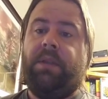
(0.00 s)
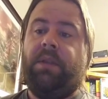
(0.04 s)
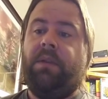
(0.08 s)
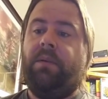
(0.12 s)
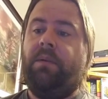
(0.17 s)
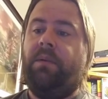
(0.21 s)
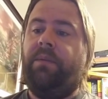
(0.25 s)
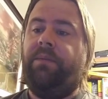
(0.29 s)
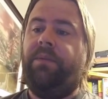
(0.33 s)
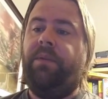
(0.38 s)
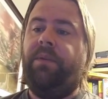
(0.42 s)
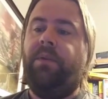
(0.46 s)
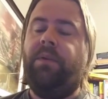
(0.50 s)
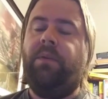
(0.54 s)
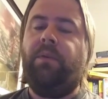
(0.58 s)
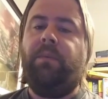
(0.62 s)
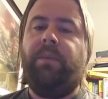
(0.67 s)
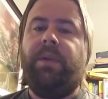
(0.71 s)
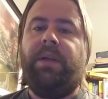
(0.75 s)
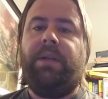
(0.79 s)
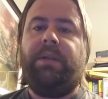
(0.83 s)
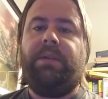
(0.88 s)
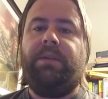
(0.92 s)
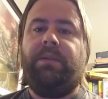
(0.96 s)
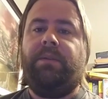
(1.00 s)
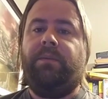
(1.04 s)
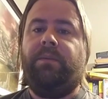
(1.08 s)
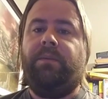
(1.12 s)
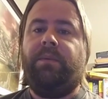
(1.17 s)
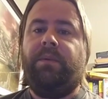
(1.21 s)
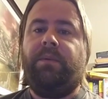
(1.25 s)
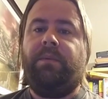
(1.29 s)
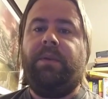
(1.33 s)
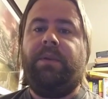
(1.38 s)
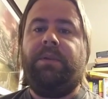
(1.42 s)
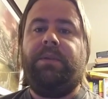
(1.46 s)
if you go back to the
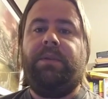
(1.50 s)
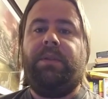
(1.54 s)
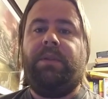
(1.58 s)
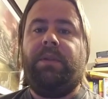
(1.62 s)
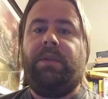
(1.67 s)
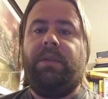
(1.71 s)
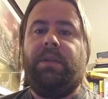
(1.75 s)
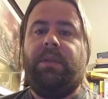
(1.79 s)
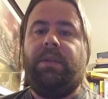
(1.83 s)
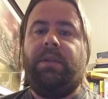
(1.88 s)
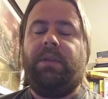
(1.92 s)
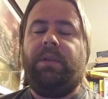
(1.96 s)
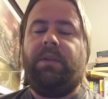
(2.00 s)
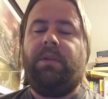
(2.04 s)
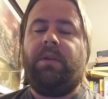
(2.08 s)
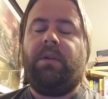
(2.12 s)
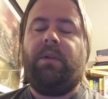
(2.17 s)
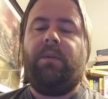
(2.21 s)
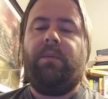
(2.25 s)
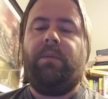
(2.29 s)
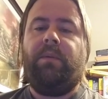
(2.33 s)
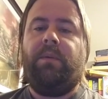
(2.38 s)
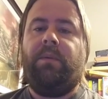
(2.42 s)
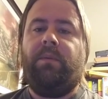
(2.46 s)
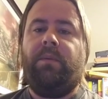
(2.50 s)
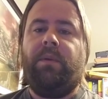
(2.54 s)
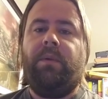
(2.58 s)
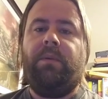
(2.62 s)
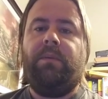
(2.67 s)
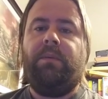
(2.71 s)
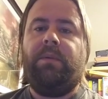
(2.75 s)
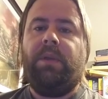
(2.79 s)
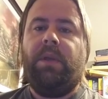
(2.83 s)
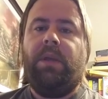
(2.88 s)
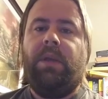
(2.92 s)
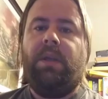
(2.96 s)
real reason that Darwin
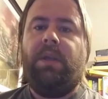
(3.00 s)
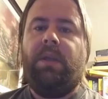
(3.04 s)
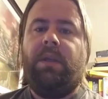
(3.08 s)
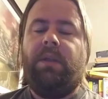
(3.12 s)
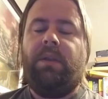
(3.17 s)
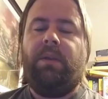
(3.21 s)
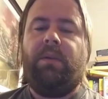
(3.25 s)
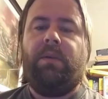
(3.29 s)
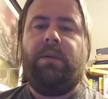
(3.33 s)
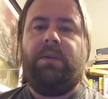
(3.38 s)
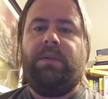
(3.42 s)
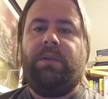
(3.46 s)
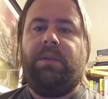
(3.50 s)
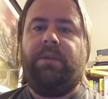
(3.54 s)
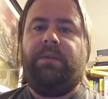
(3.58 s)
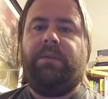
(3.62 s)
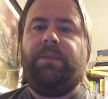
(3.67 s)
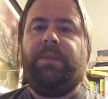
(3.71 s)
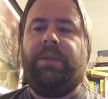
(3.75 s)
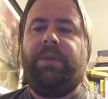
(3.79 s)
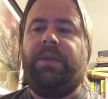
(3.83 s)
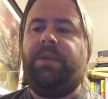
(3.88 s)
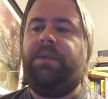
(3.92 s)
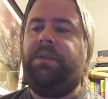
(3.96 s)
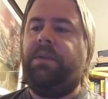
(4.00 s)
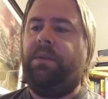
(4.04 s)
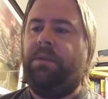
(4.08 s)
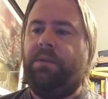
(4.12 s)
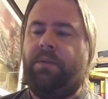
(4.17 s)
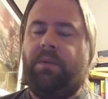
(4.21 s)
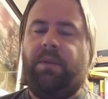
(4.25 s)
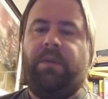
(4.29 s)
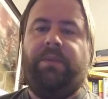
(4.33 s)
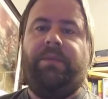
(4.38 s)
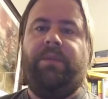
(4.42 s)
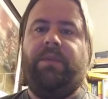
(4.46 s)
wrote The Origin of
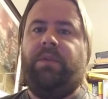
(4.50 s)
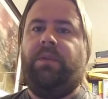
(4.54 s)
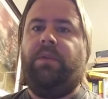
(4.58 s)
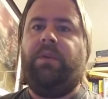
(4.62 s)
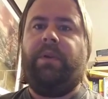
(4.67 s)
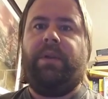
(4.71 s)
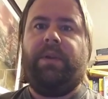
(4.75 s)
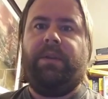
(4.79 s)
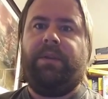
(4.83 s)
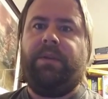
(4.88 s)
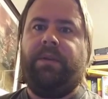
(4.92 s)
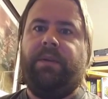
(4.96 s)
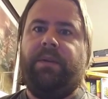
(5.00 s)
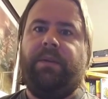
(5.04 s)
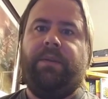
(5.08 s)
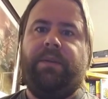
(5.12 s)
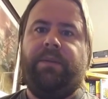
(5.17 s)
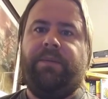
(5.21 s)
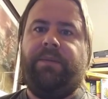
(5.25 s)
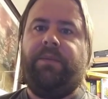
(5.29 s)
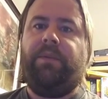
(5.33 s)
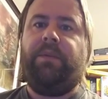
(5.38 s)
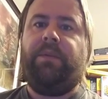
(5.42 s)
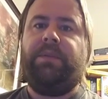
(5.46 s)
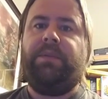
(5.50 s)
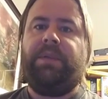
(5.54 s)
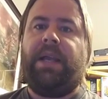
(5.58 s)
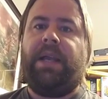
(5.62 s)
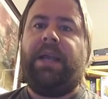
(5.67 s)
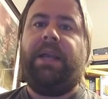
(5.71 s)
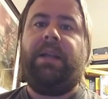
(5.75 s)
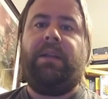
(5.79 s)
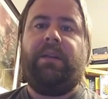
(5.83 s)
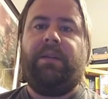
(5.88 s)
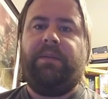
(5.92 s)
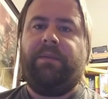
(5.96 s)
Species, or even look at the full
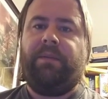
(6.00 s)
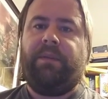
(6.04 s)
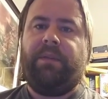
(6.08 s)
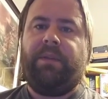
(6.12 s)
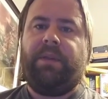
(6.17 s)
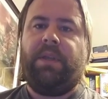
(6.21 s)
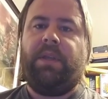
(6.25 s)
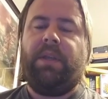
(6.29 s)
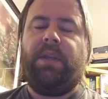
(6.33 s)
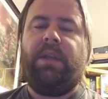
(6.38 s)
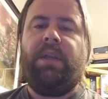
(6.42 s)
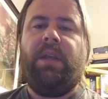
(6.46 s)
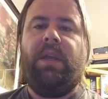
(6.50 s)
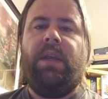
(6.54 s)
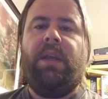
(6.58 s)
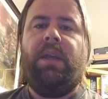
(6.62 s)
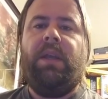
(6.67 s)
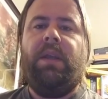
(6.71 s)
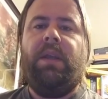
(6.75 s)
title of the thing,